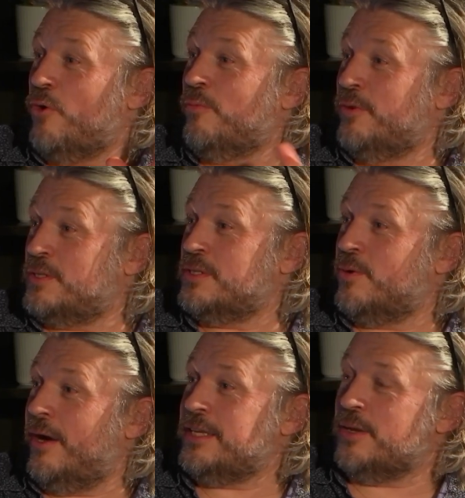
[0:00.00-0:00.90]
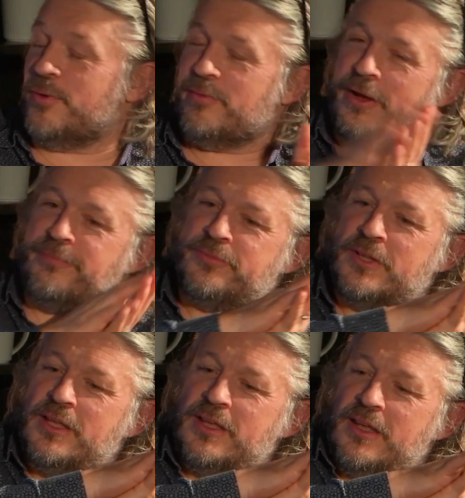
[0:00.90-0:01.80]
One, which is what I did with
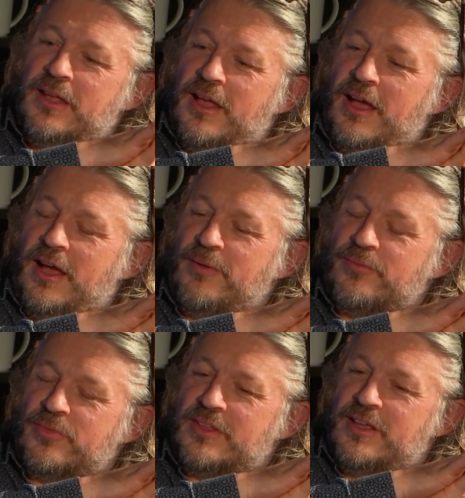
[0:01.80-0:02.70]
mine.